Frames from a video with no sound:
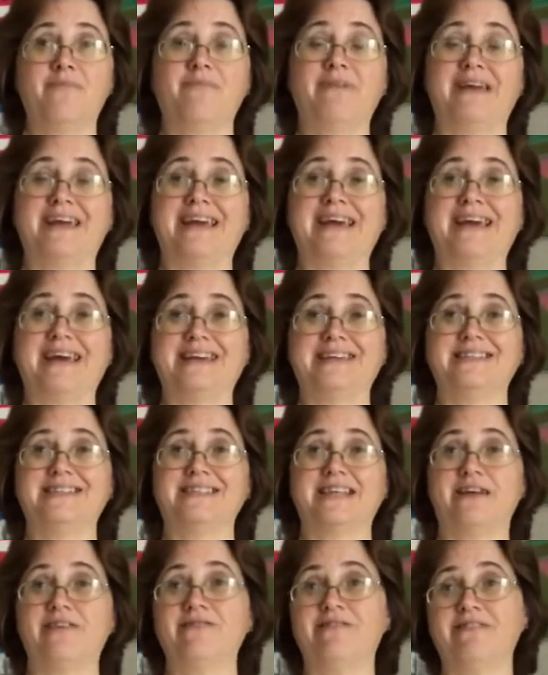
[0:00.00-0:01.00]

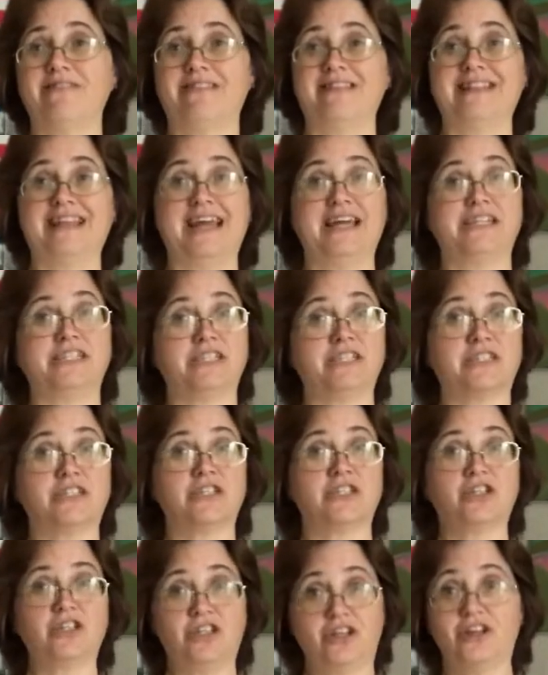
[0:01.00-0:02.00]
Because other than that,
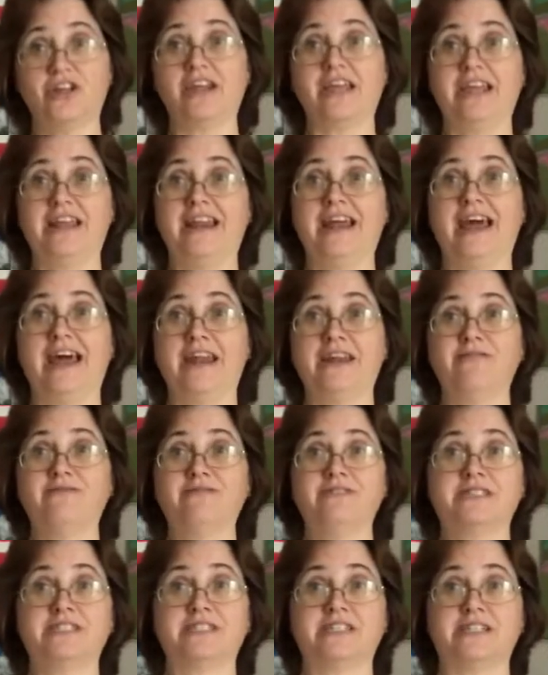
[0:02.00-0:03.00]
just looking at it
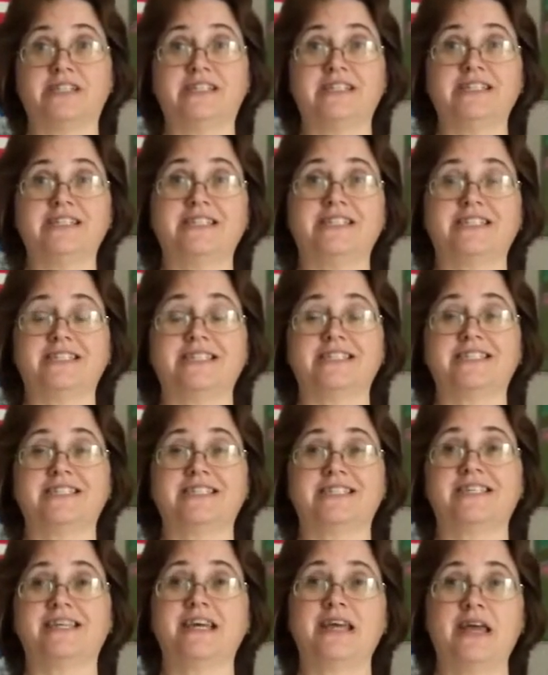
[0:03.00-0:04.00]
was
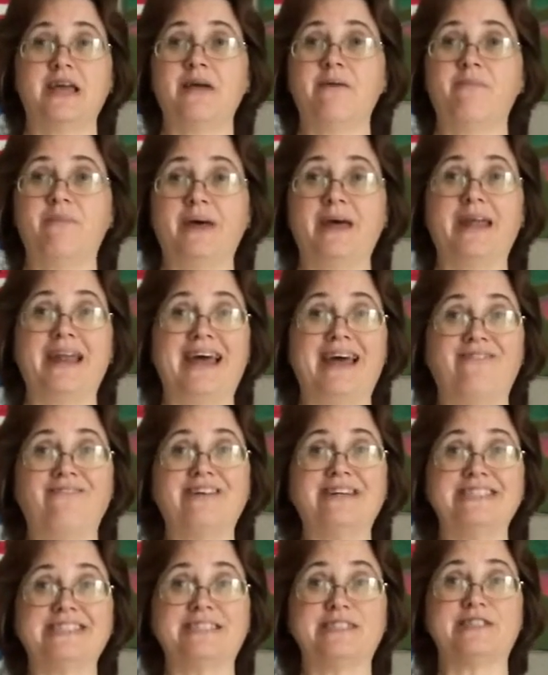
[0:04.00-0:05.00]
delicious. But I
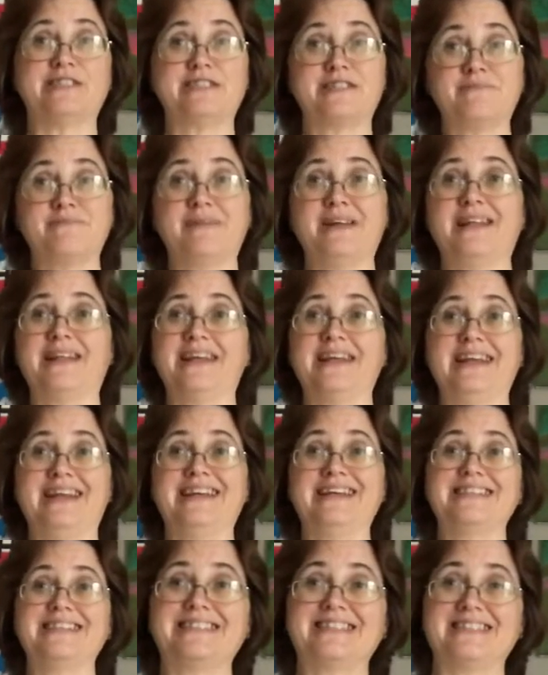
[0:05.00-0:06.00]
wasn't smelling
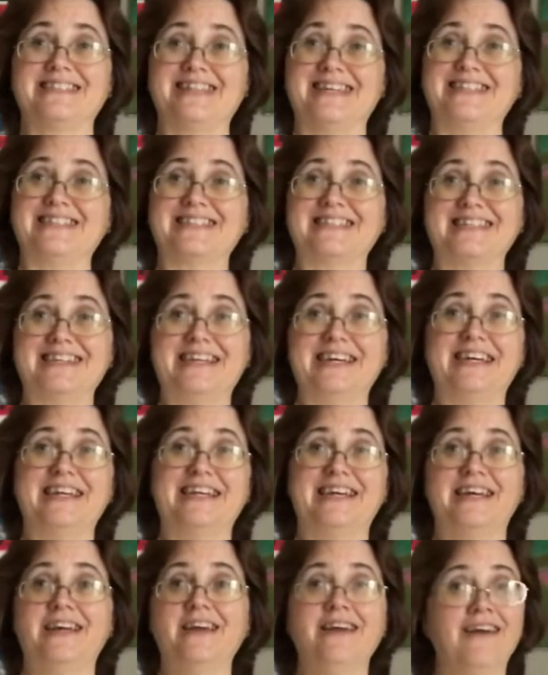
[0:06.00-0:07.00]
so that's
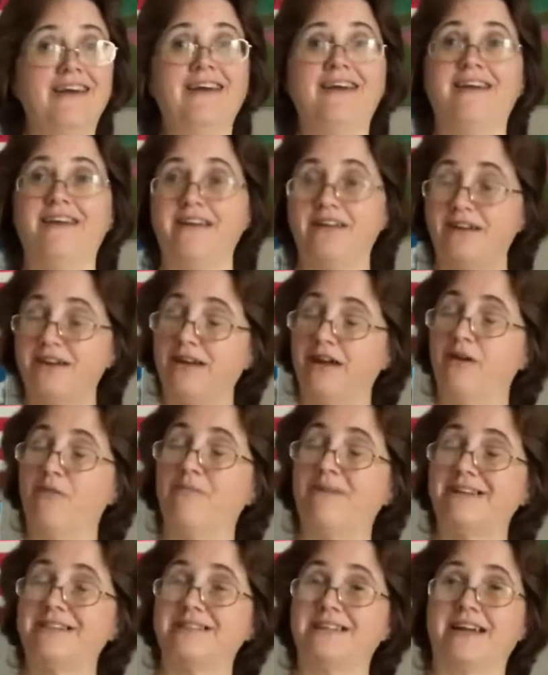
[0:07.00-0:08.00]
good. And no,
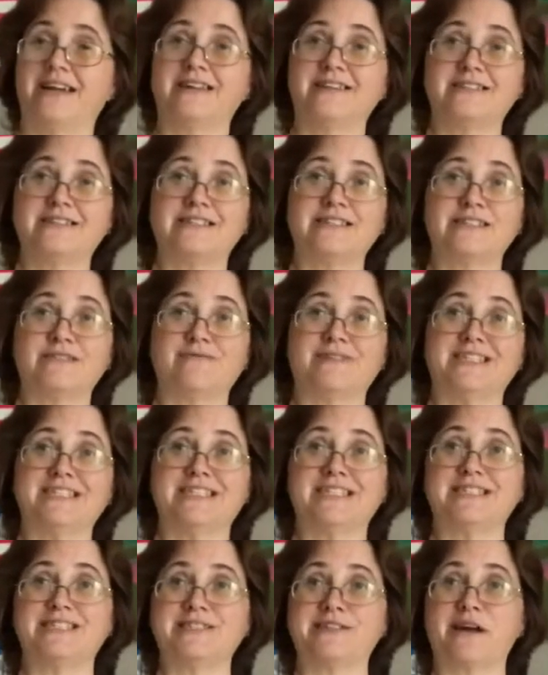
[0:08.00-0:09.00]
my sinuses
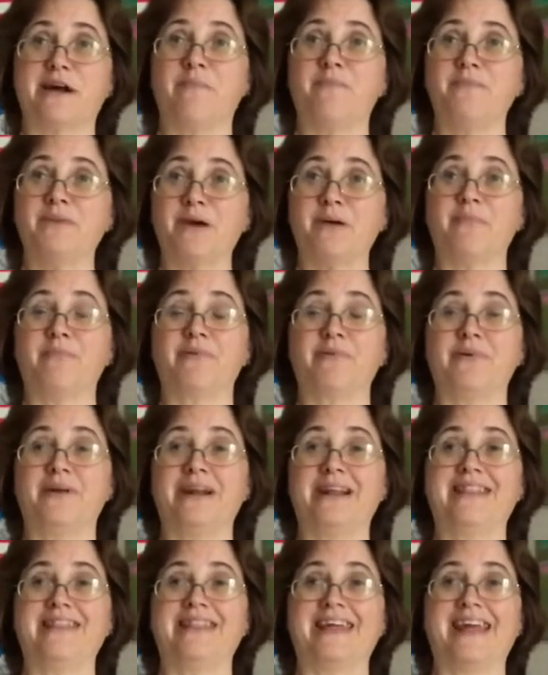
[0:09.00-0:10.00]
wasn't stopped up or
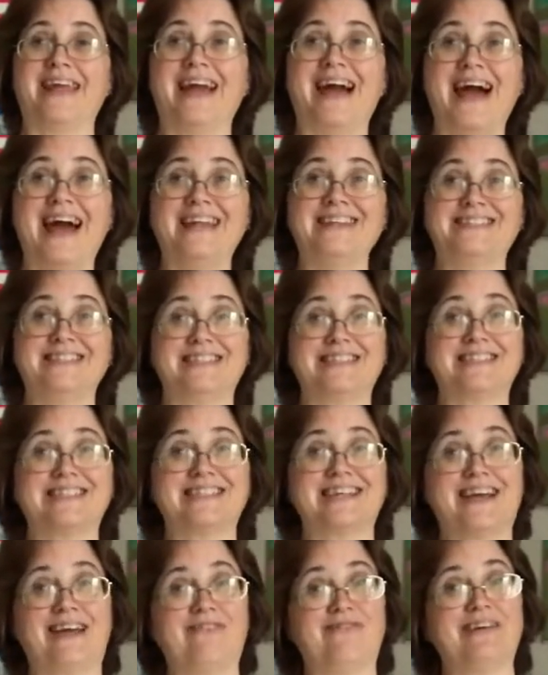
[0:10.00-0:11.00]
anything. I
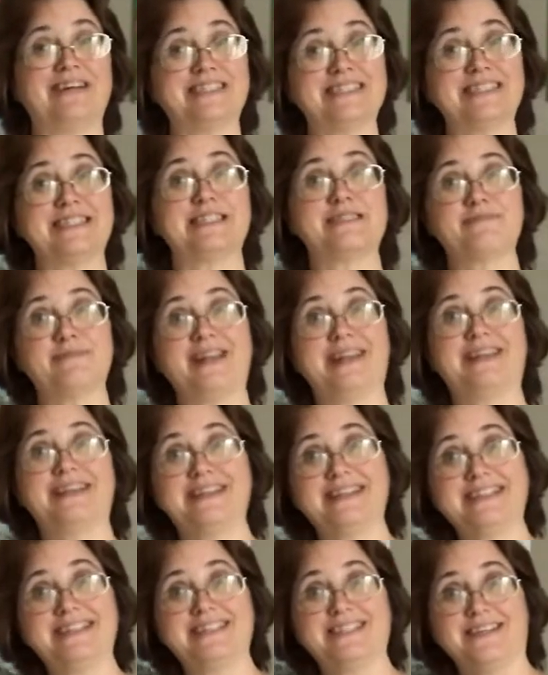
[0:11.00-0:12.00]
wasn't
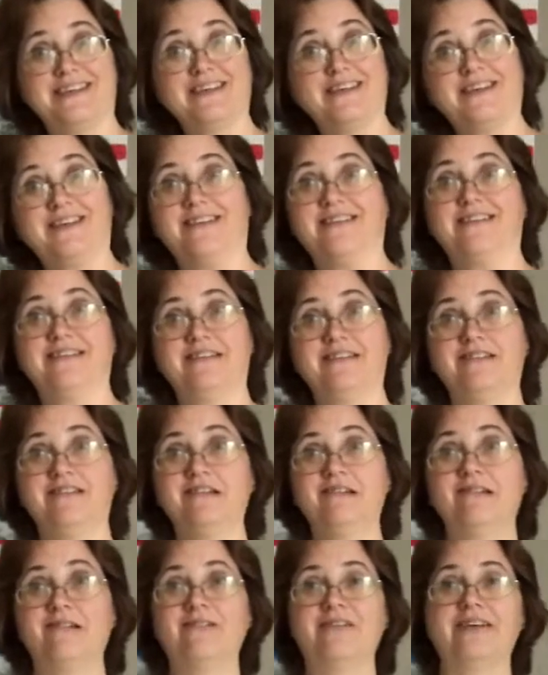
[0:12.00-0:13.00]
smelling the chicken, you
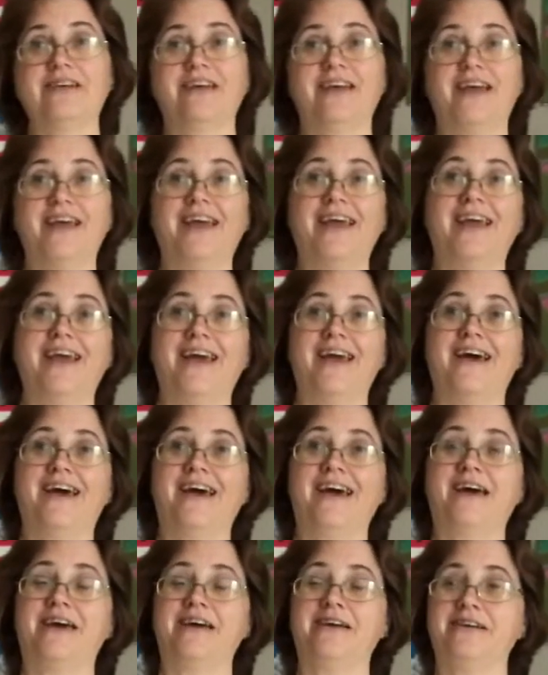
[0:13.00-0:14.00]
know.
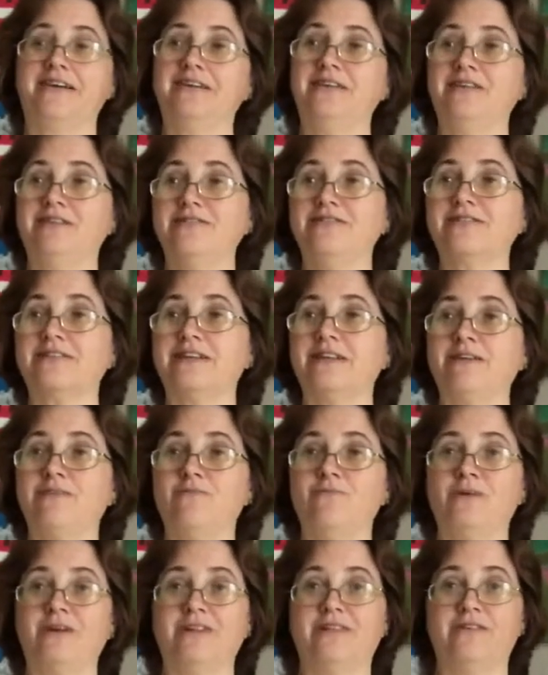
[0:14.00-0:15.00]
Usually
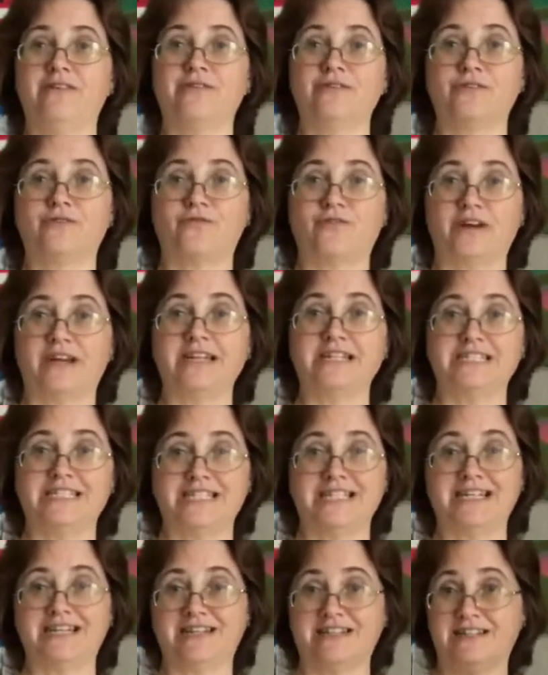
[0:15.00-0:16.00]
when there's fried
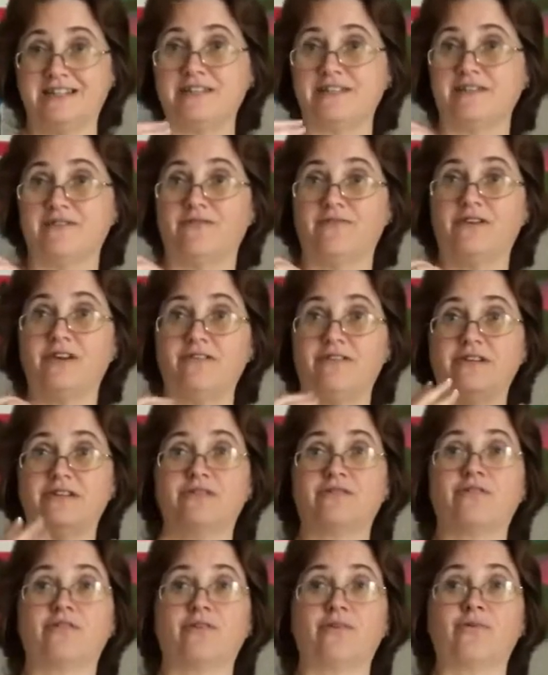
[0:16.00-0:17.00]
chicken, it's a very
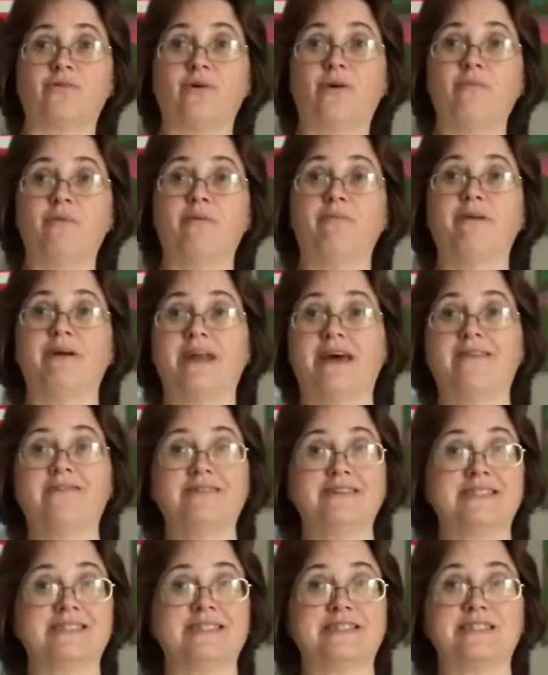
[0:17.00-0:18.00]
strong aroma, but I
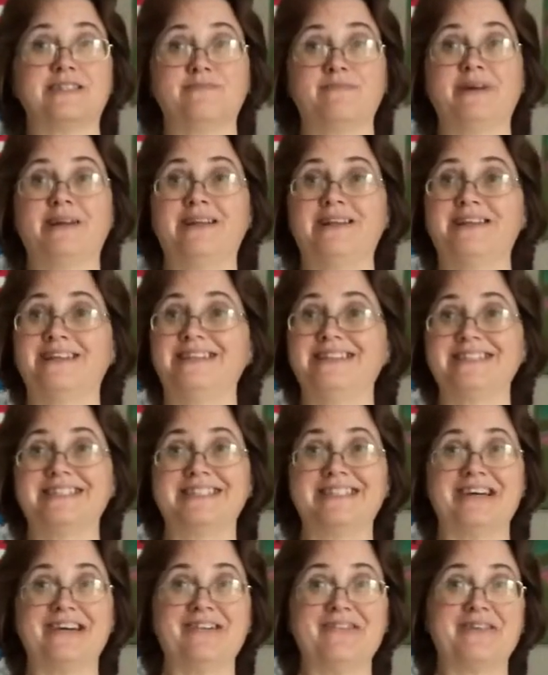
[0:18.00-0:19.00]
wasn't smelling it,
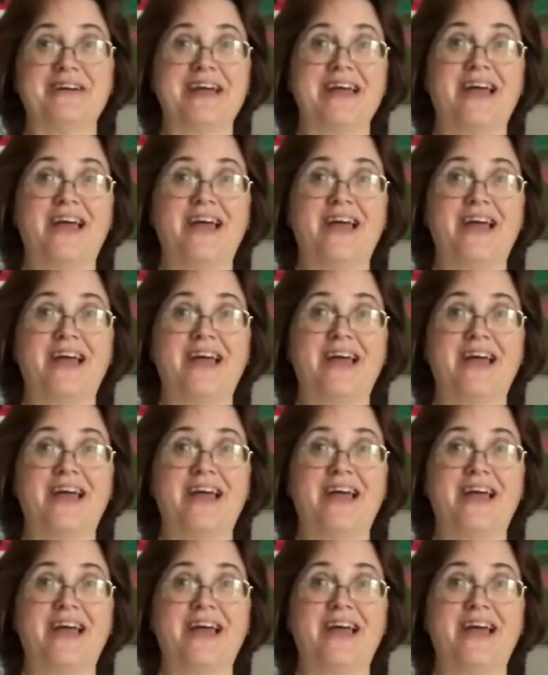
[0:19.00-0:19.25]
so